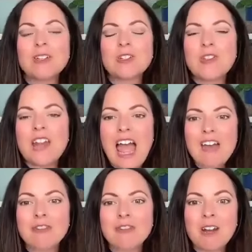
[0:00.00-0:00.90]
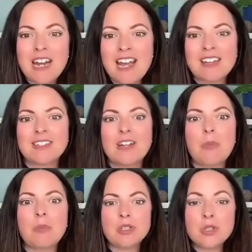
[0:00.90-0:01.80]
so that everyone has an
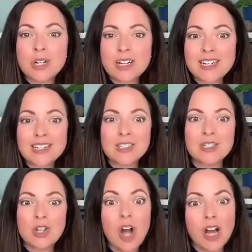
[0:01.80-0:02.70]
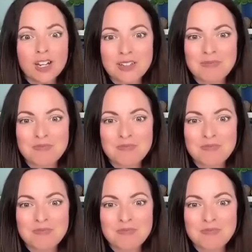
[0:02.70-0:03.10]
opportunity to talk.